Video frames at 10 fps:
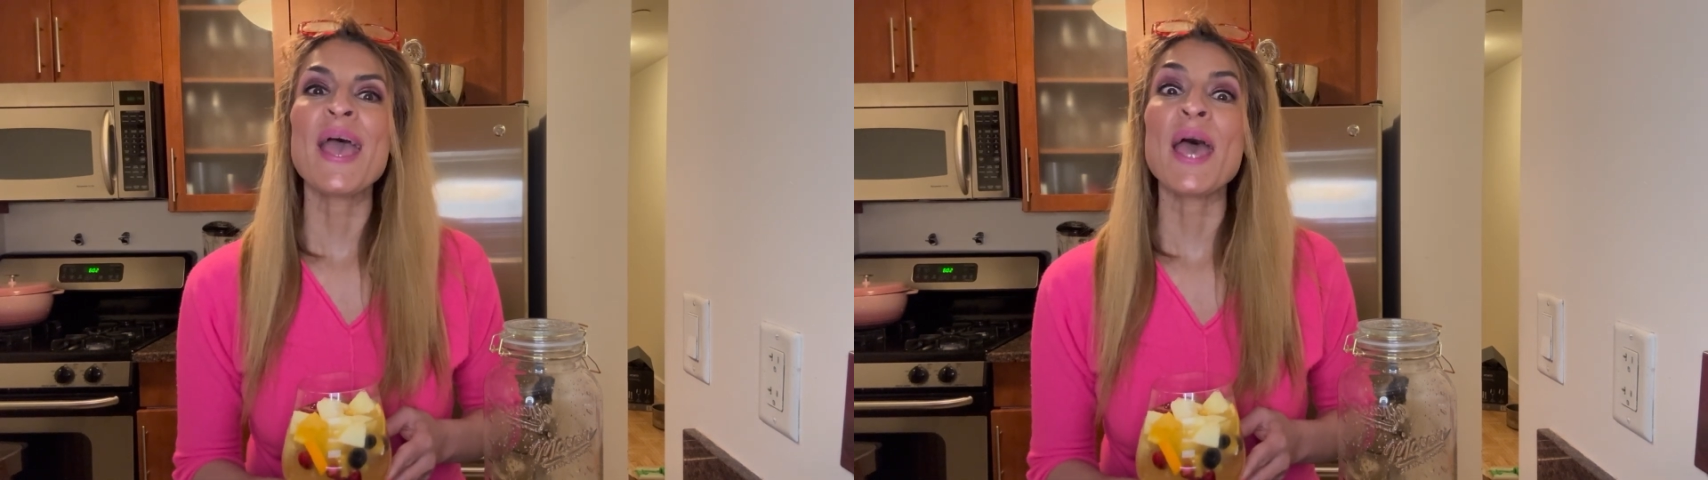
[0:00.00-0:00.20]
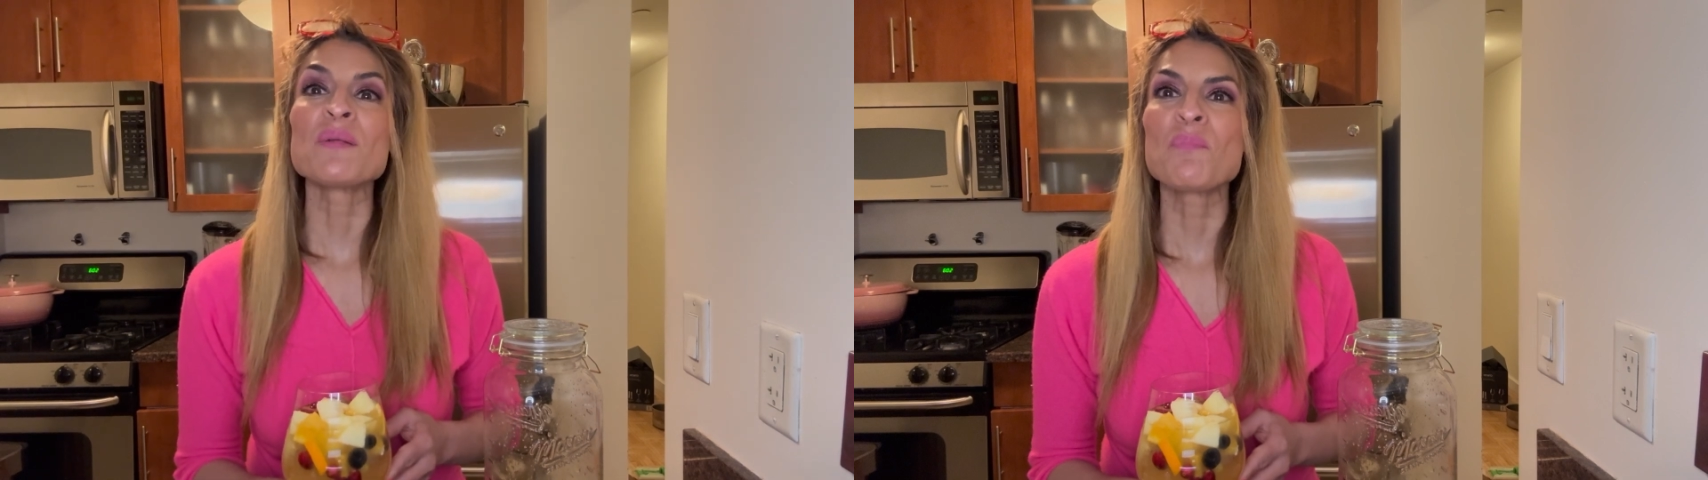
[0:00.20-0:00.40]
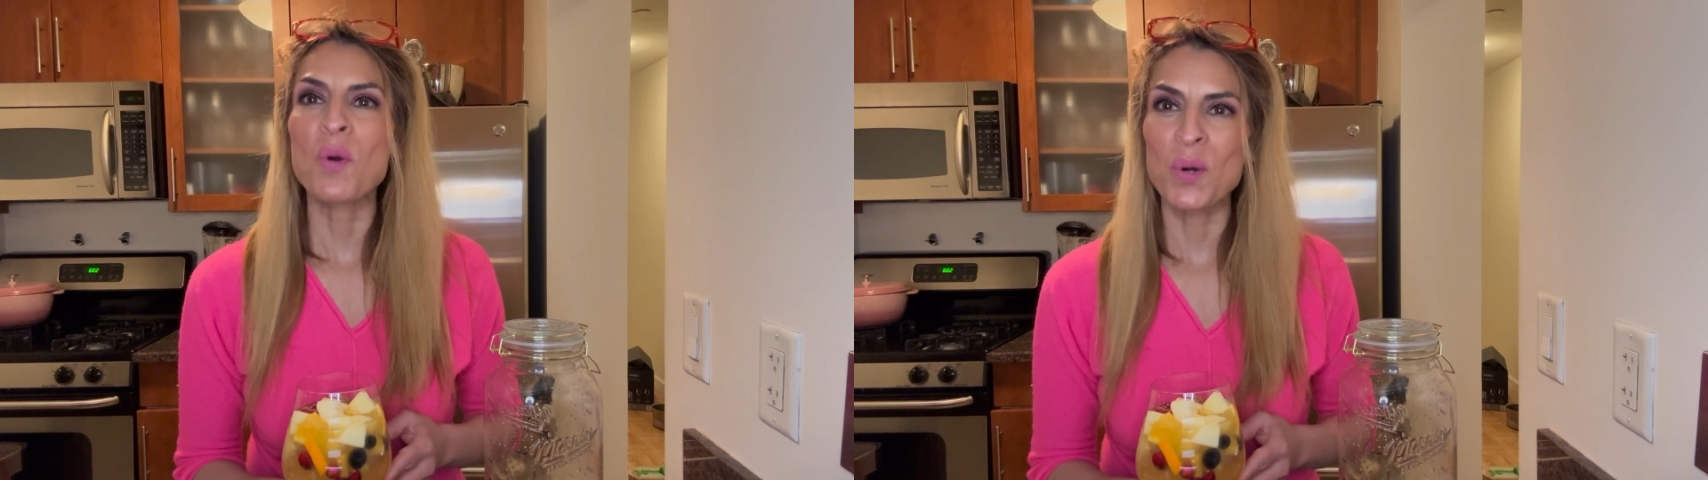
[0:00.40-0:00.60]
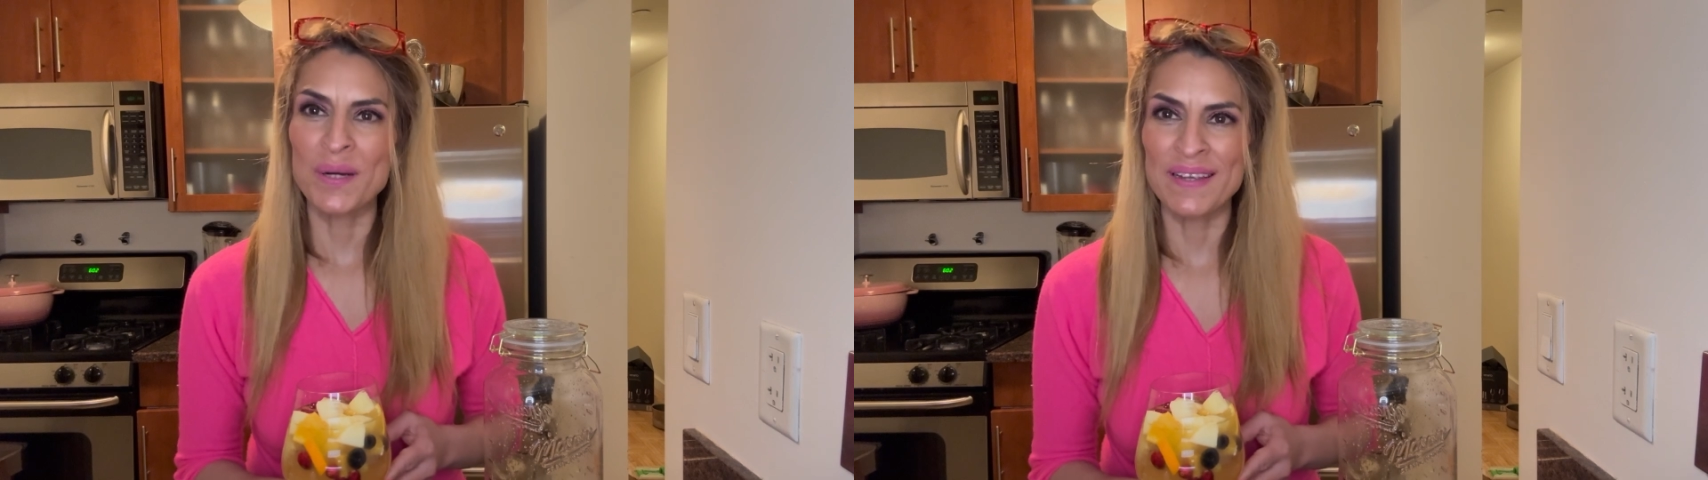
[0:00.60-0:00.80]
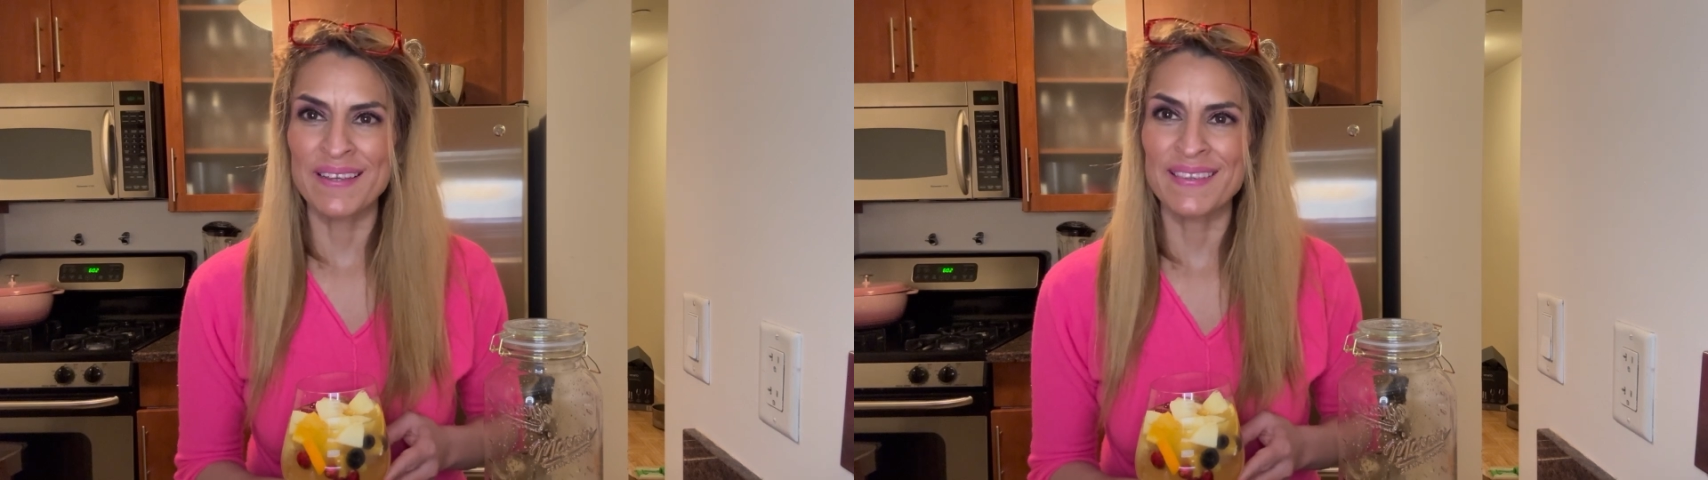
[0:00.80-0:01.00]
and pour
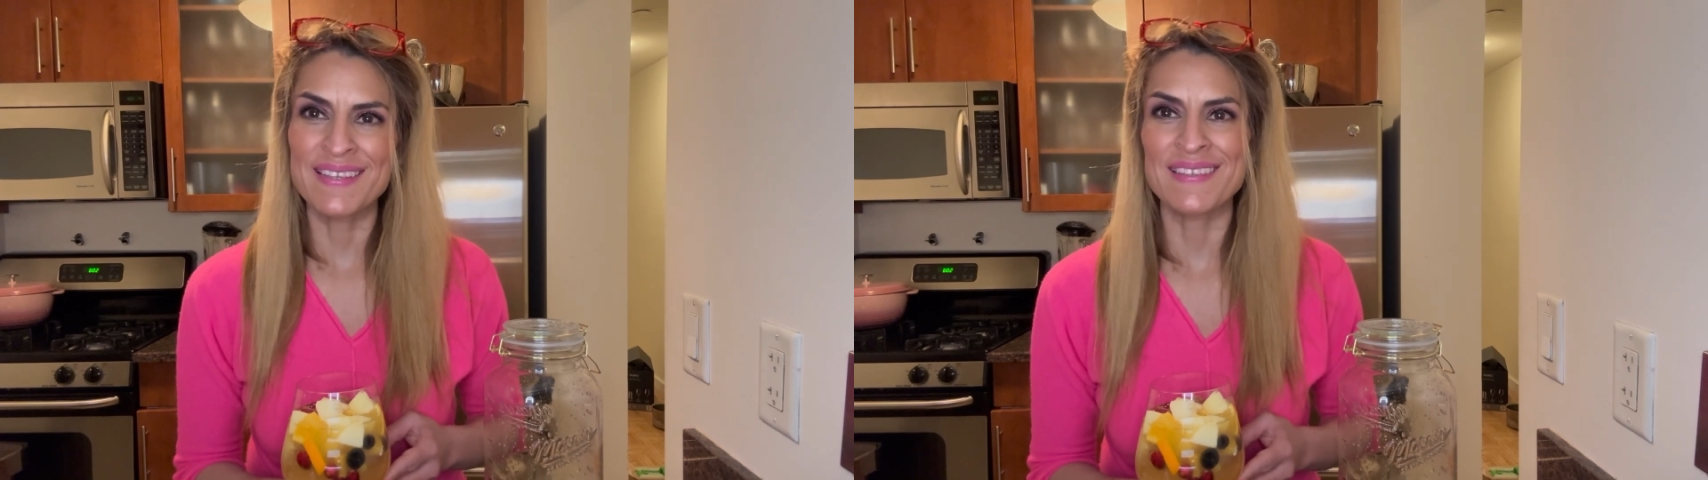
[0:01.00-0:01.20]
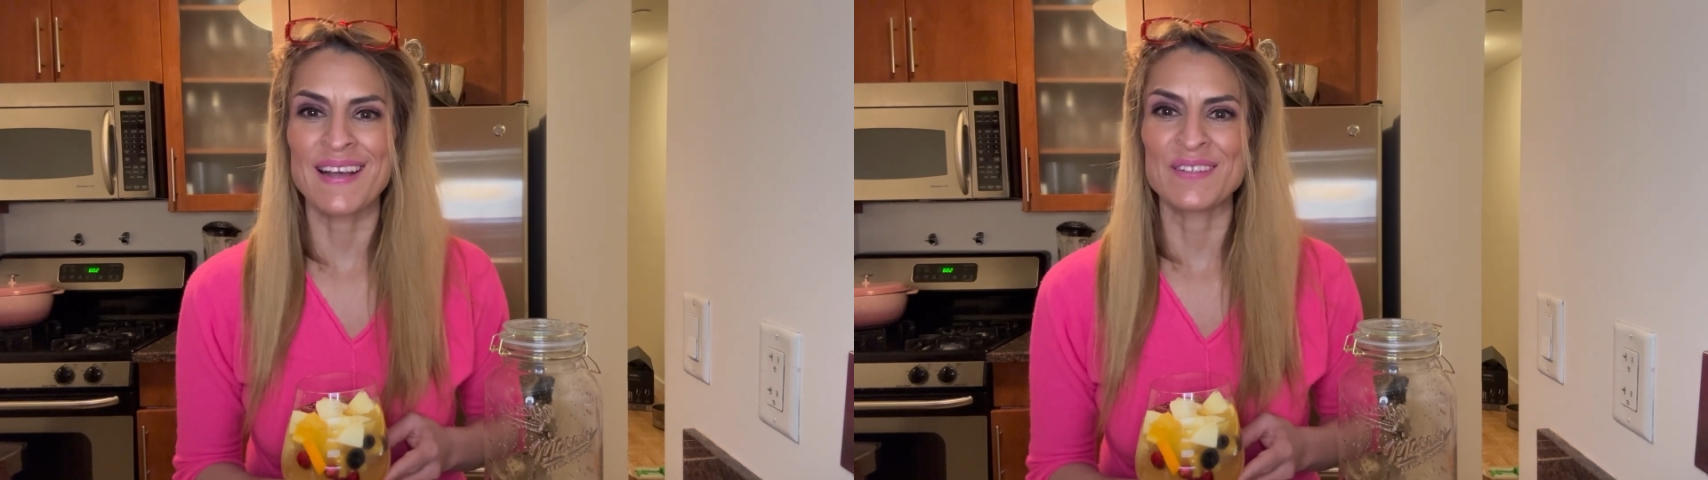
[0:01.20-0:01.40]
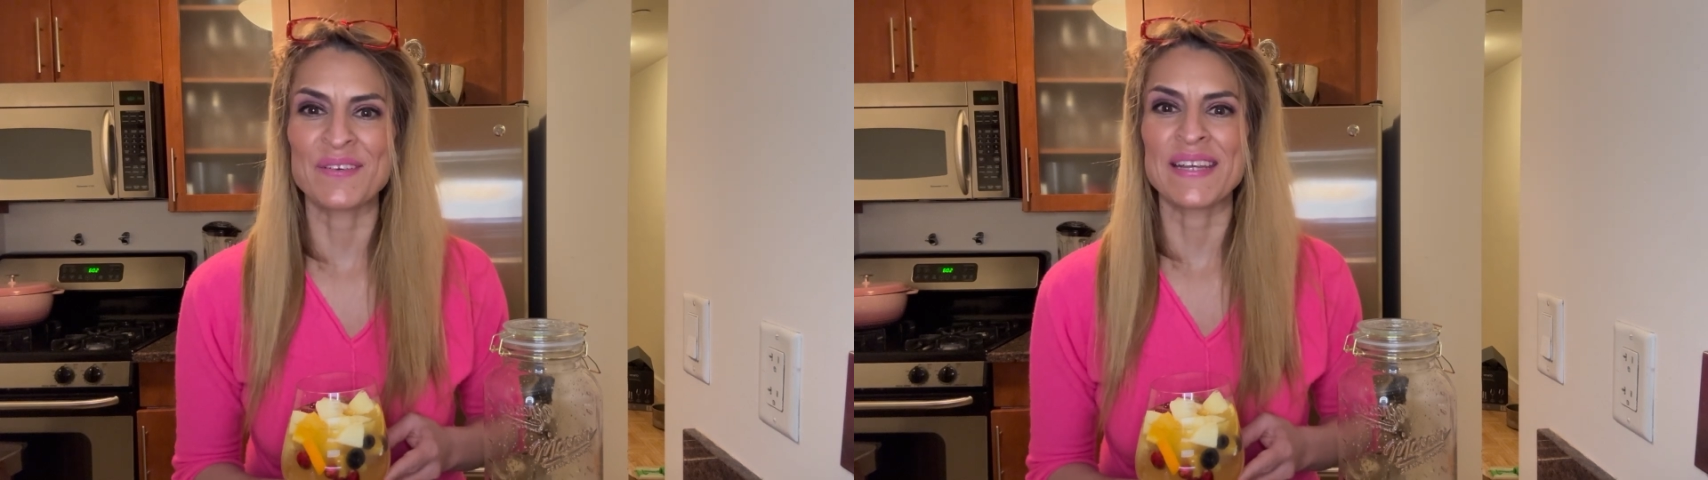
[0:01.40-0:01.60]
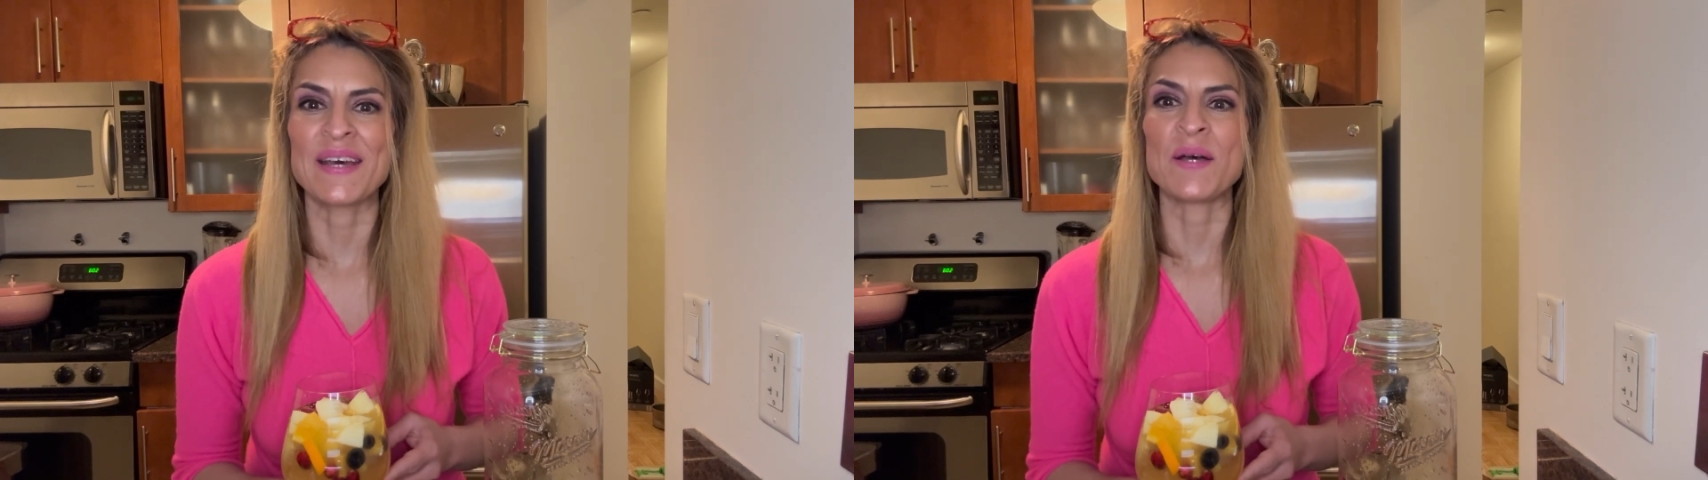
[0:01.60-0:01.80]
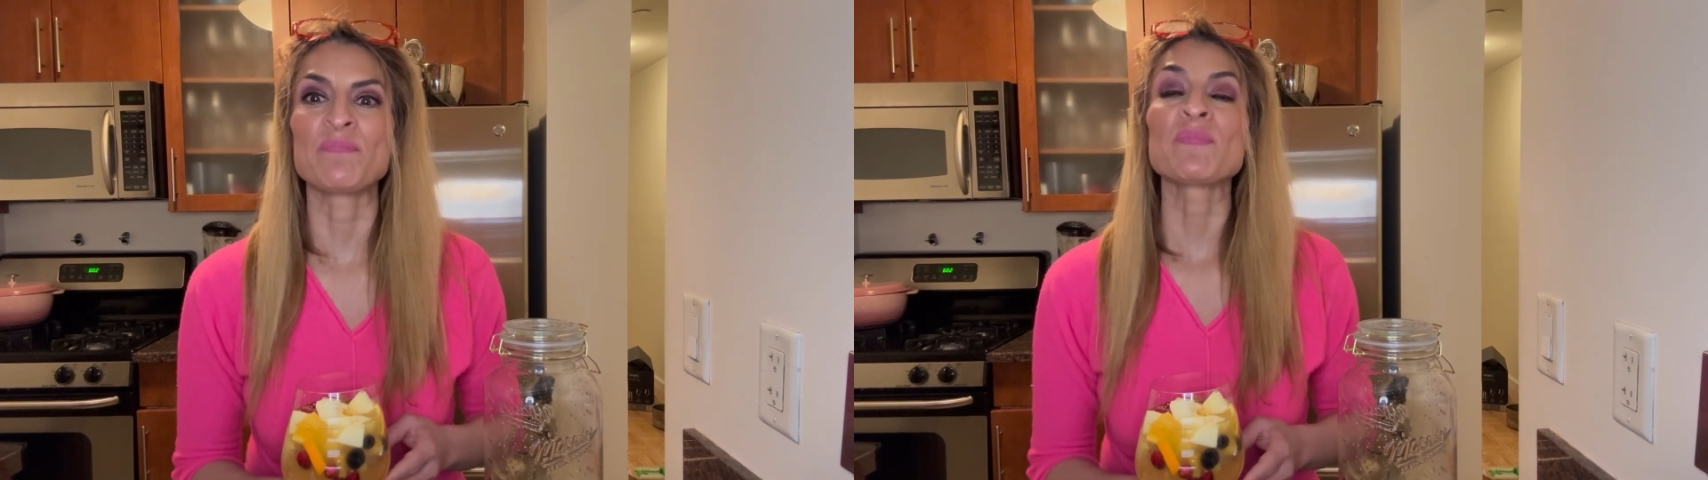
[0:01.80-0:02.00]
in the
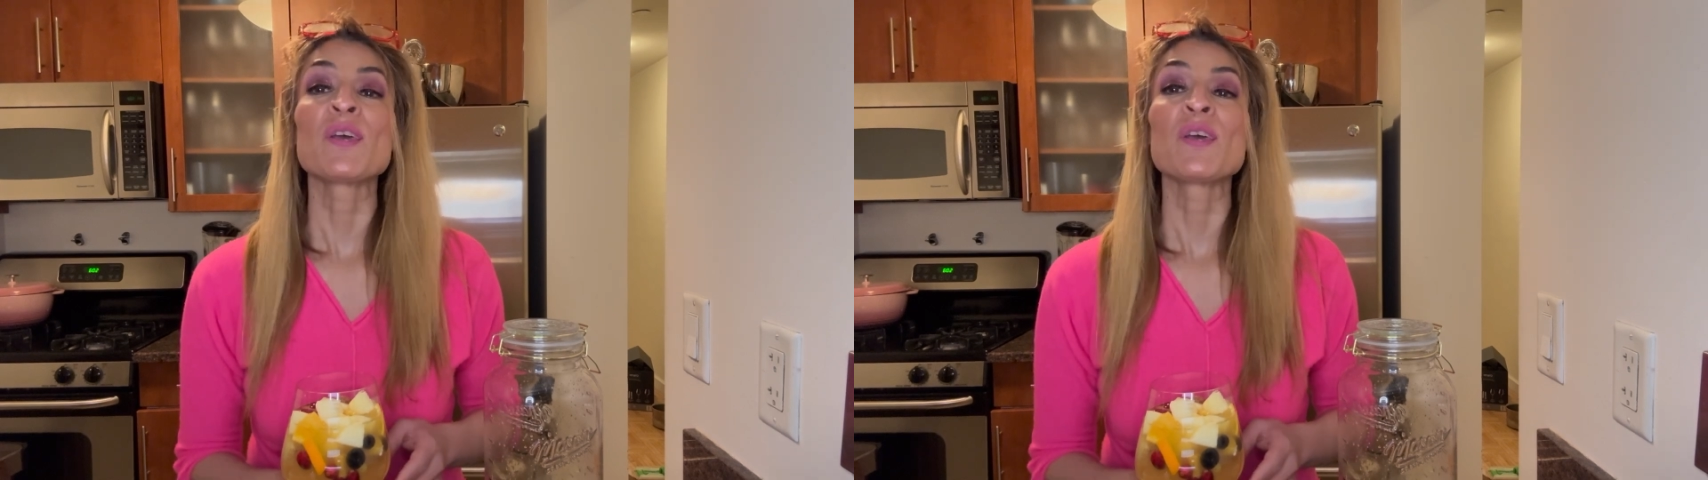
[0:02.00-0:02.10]
sangria.